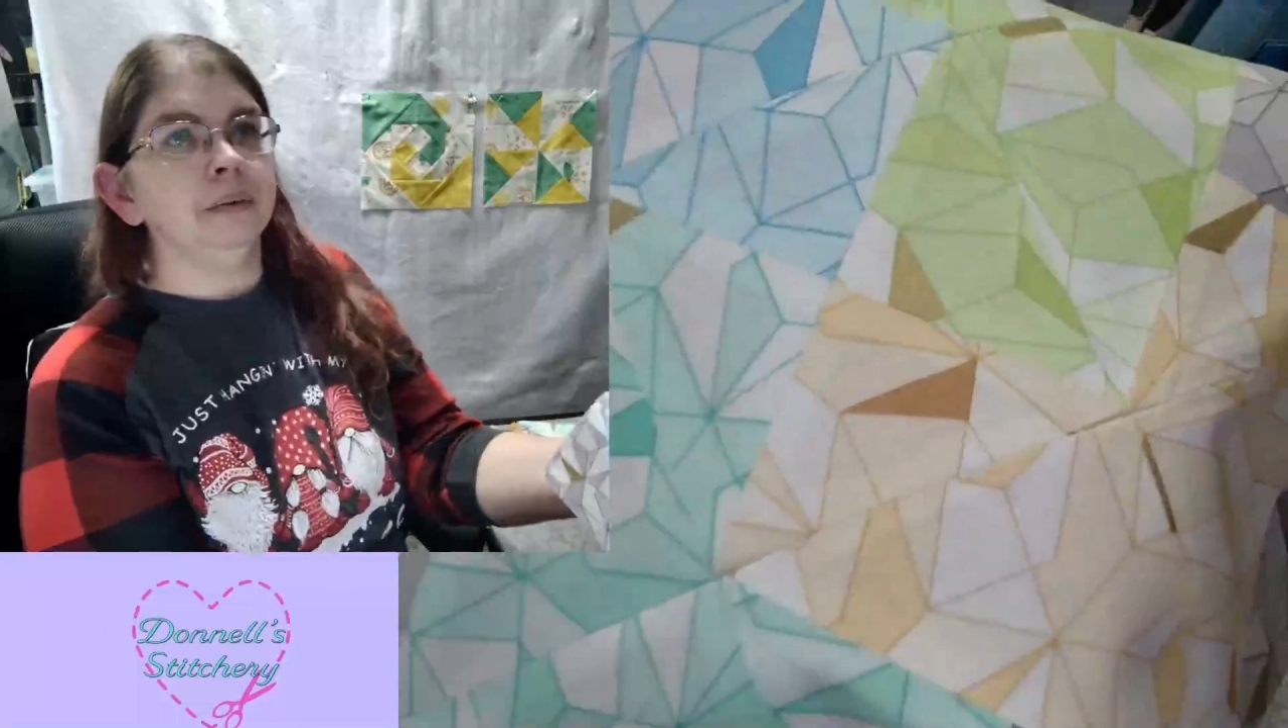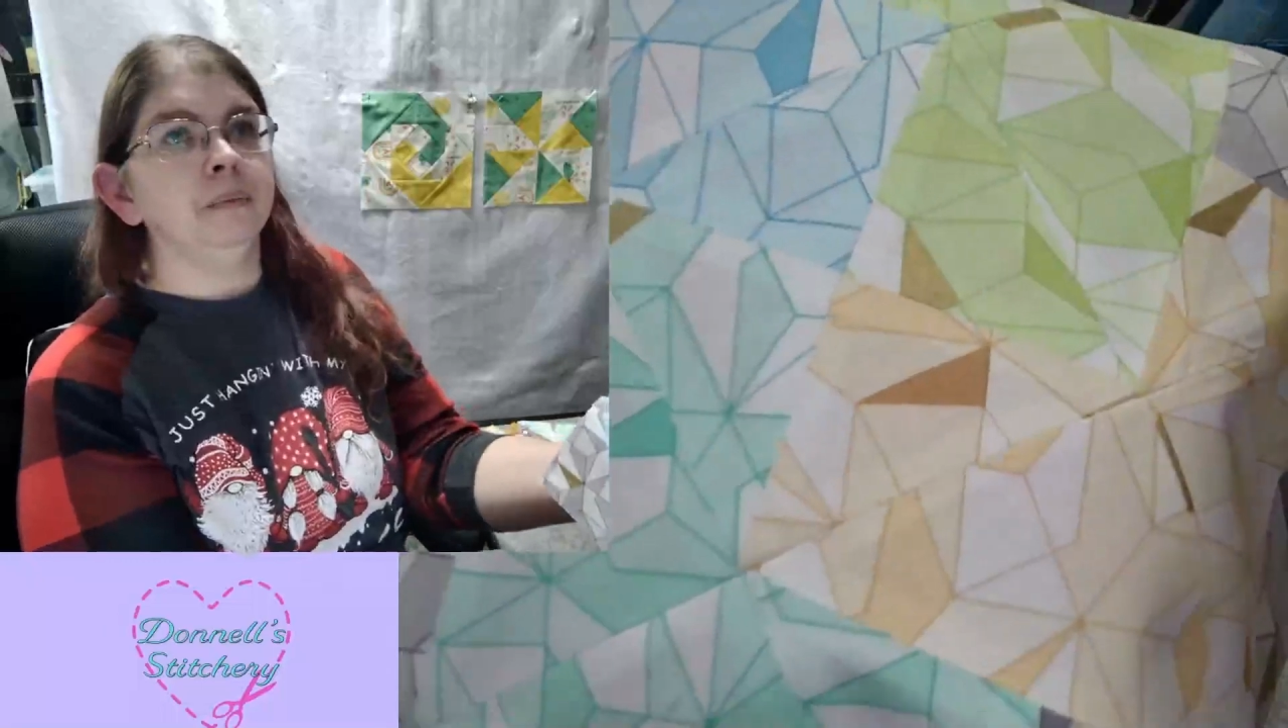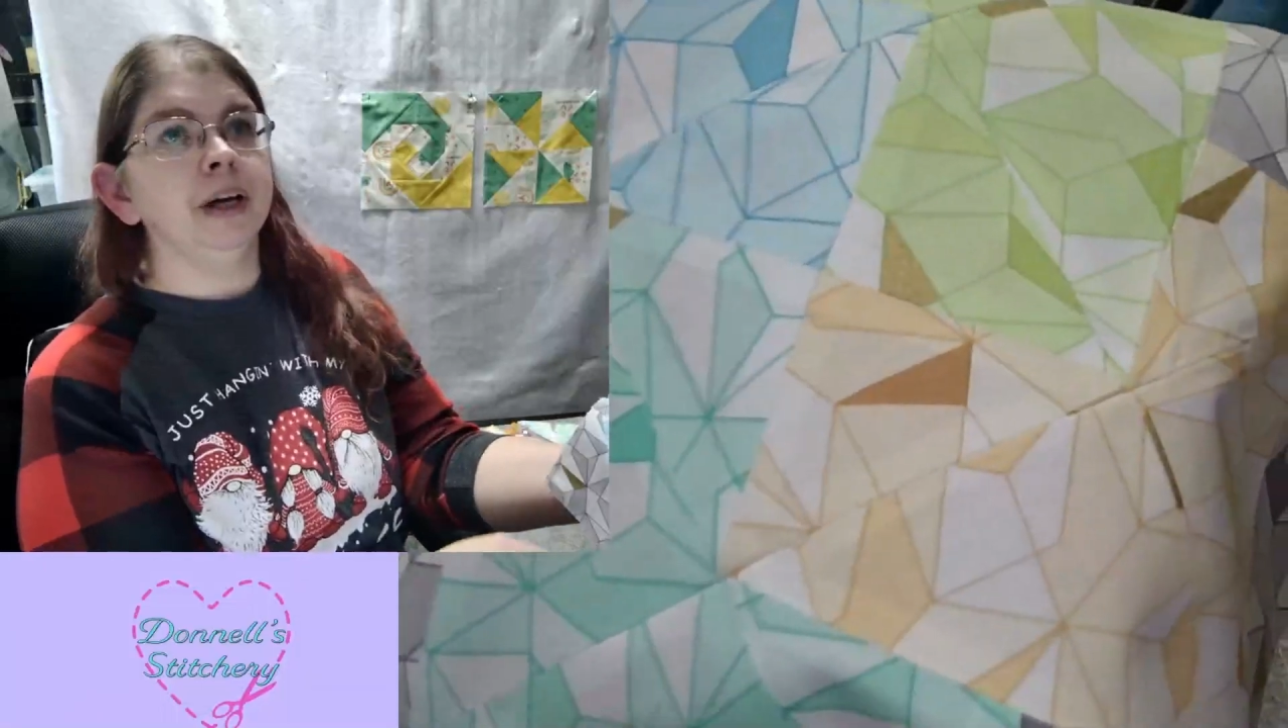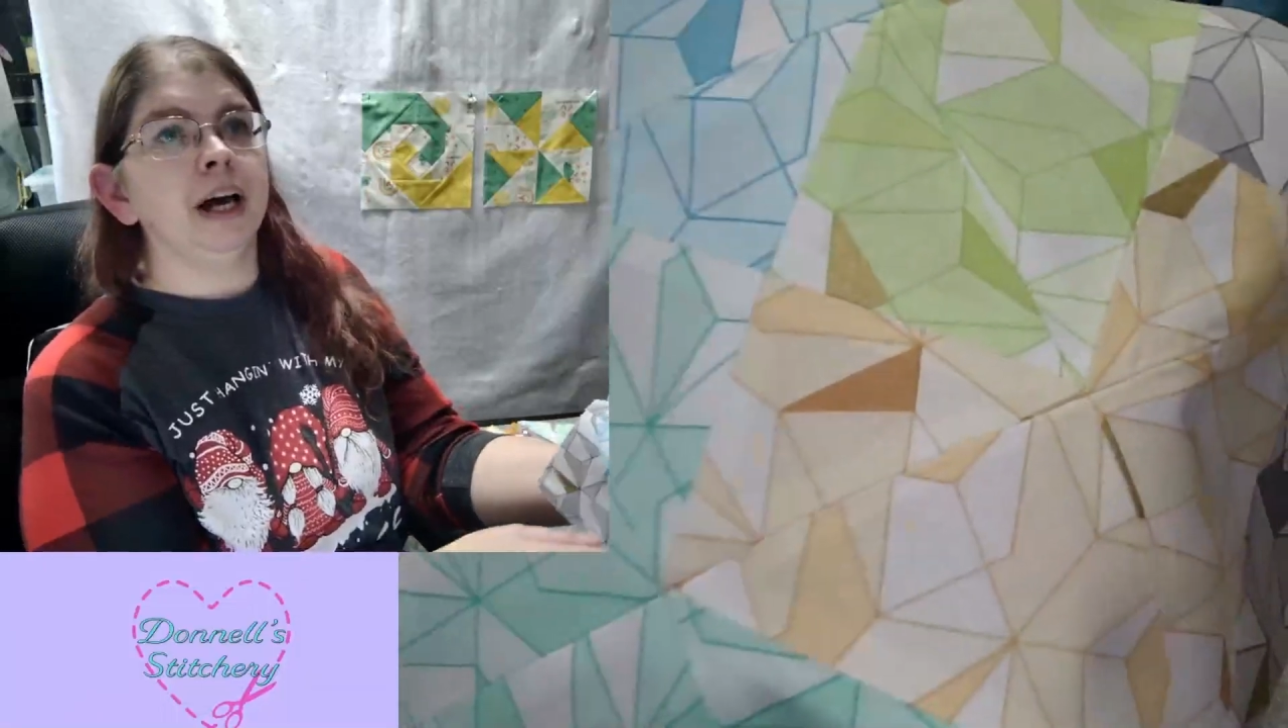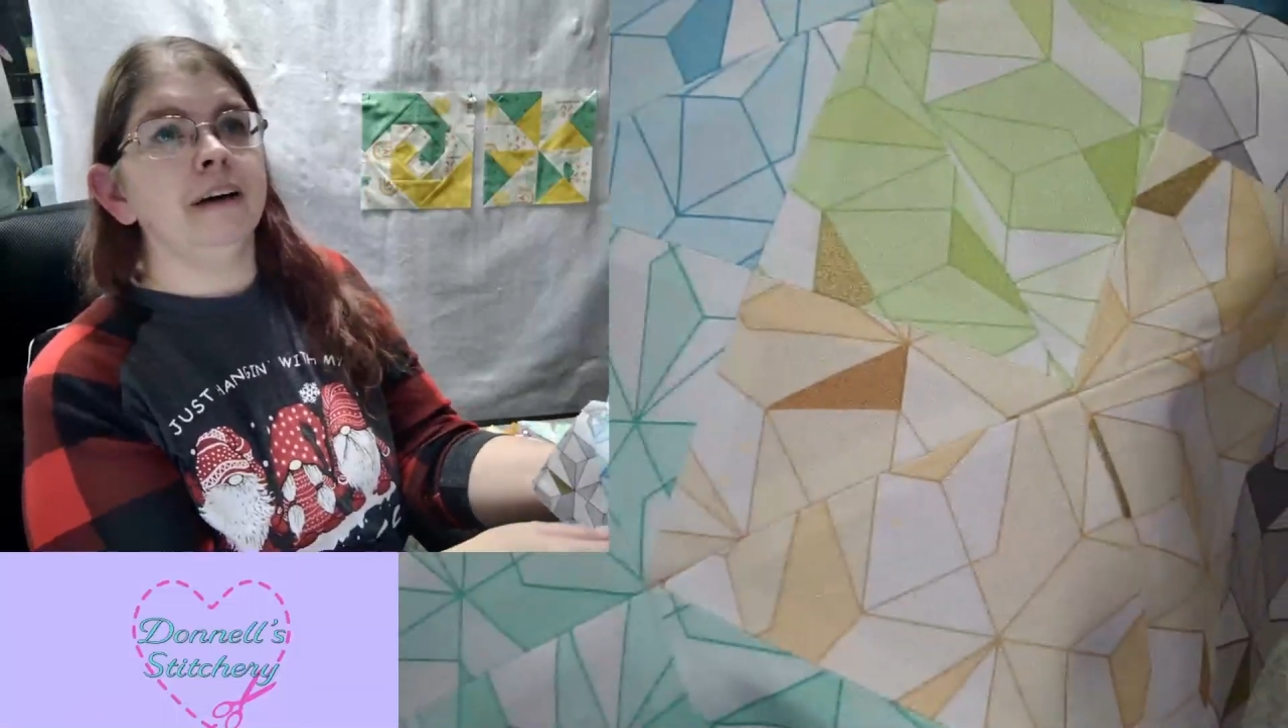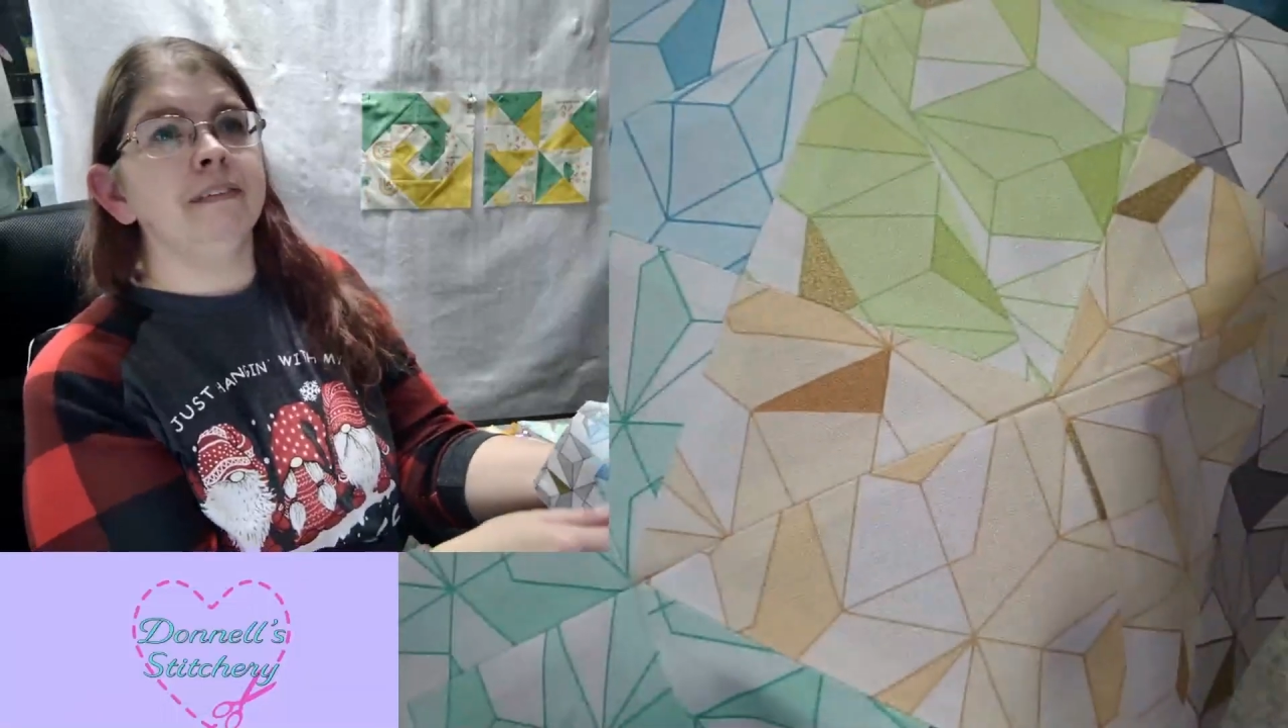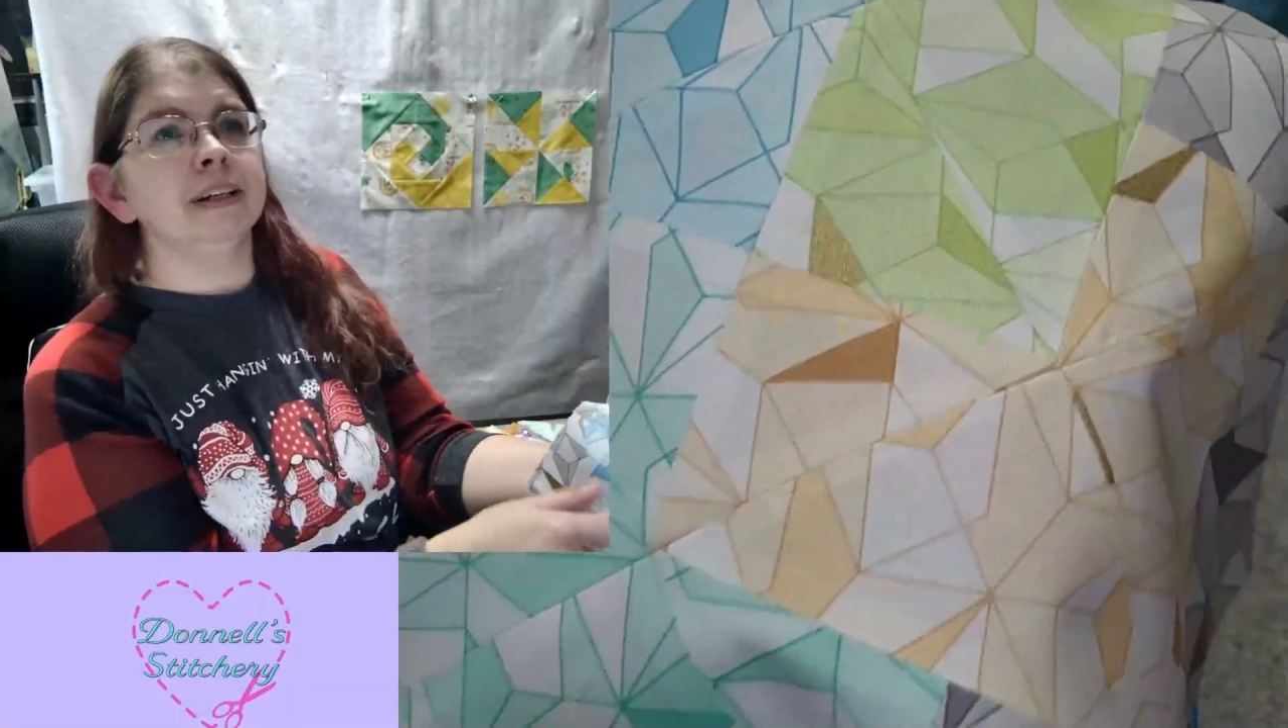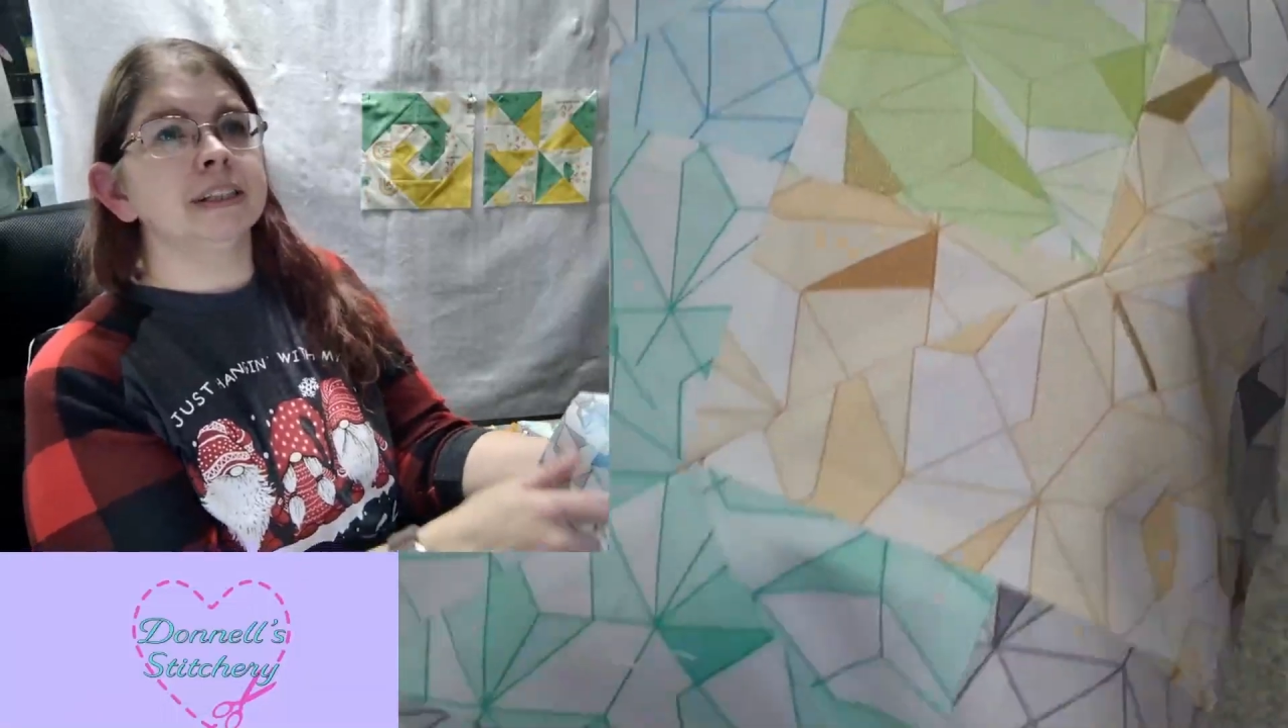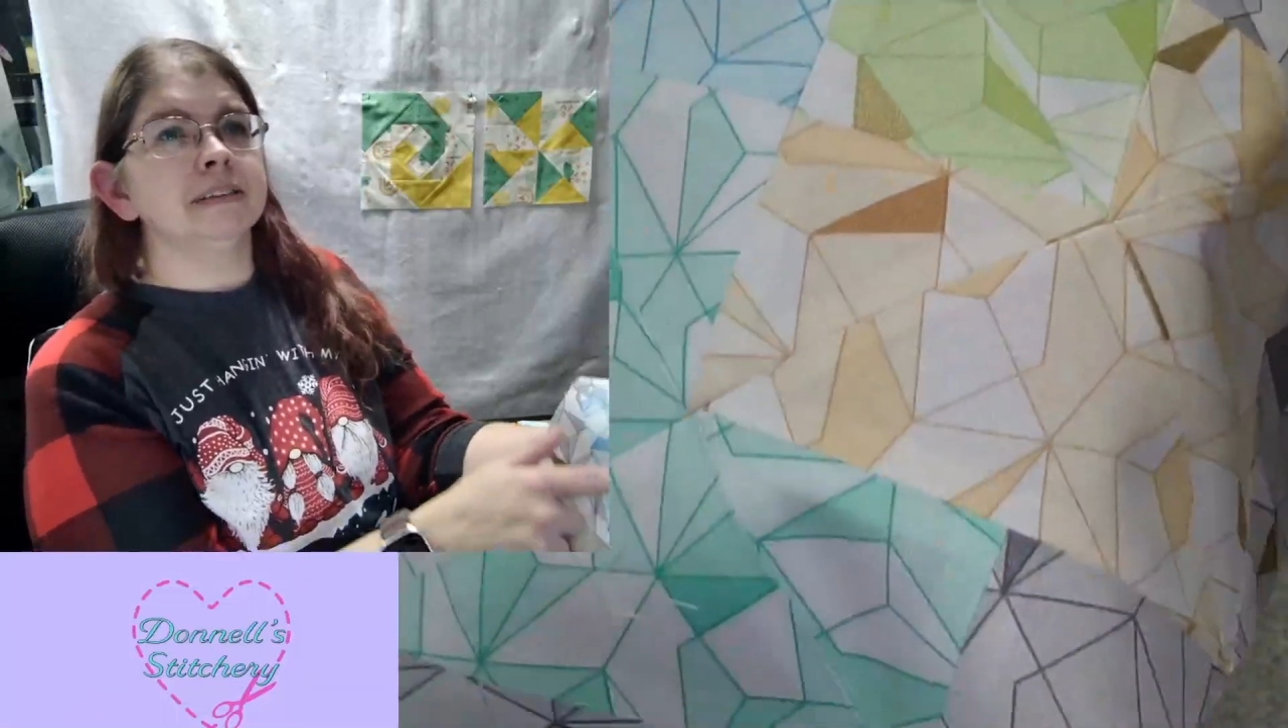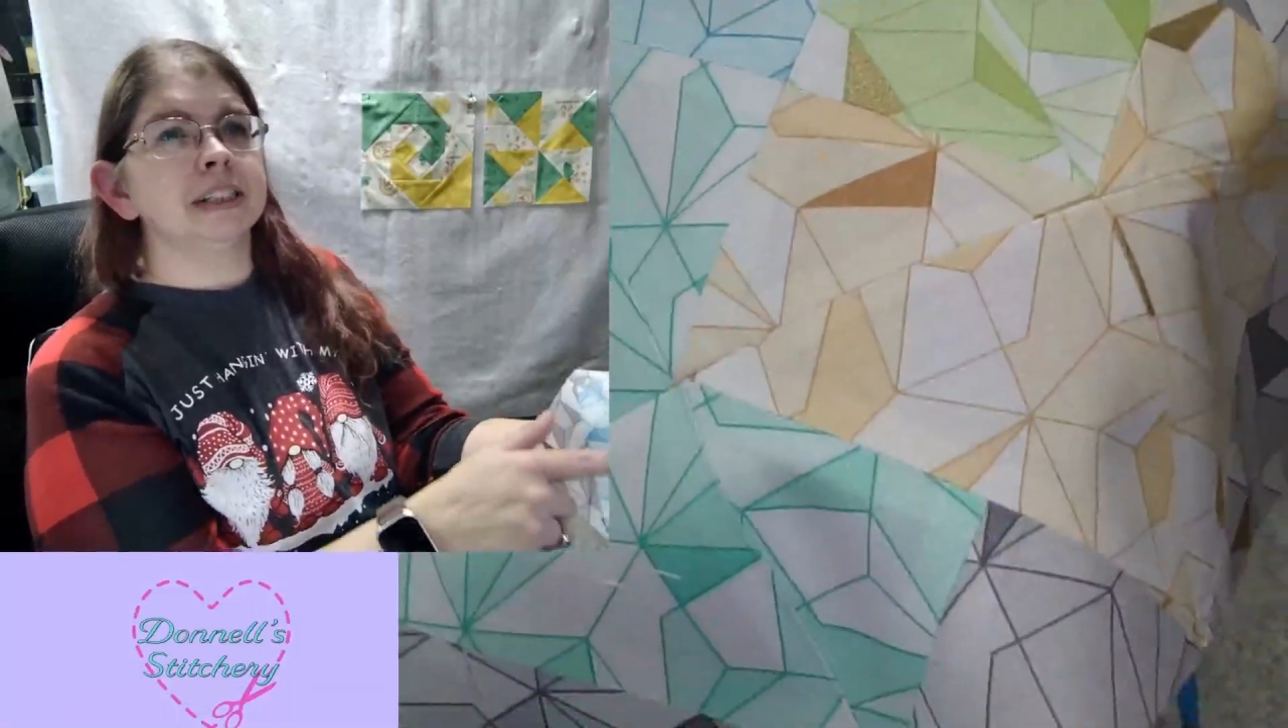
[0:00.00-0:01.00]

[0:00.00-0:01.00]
we have some